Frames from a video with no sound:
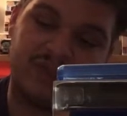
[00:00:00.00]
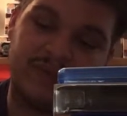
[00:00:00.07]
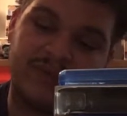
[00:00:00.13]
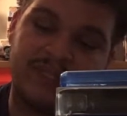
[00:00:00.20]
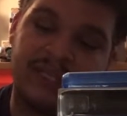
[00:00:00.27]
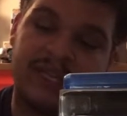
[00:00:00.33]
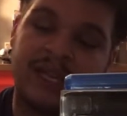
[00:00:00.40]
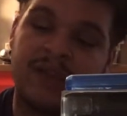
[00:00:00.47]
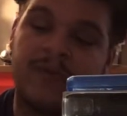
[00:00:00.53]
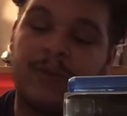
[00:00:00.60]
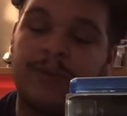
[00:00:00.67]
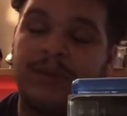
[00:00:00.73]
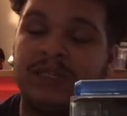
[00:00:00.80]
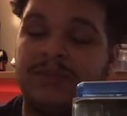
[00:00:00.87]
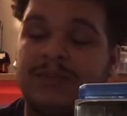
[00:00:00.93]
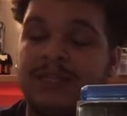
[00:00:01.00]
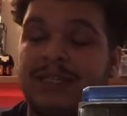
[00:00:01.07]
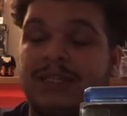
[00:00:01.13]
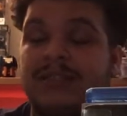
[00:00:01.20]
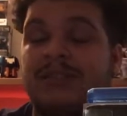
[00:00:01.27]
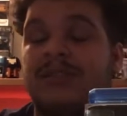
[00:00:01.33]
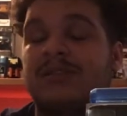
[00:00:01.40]
they were sending out replacement
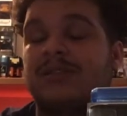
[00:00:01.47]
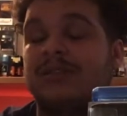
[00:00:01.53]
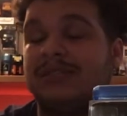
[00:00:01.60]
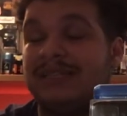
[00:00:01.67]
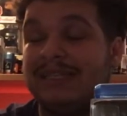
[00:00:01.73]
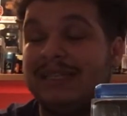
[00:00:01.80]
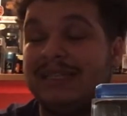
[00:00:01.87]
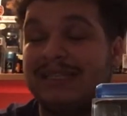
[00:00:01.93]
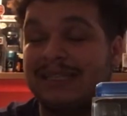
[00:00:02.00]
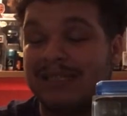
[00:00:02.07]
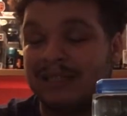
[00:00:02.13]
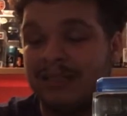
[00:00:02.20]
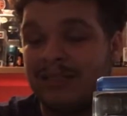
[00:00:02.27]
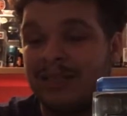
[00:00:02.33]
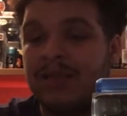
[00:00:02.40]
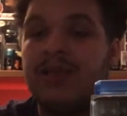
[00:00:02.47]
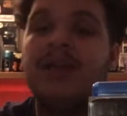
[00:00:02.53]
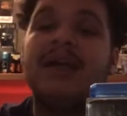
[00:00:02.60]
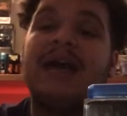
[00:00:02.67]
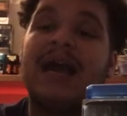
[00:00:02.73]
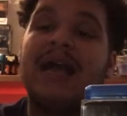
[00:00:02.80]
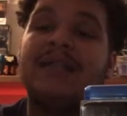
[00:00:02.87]
discs.
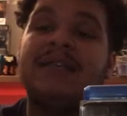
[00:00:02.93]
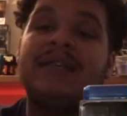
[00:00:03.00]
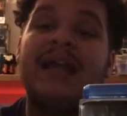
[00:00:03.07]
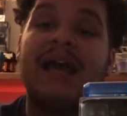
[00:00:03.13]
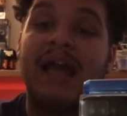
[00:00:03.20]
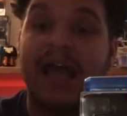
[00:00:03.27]
I did not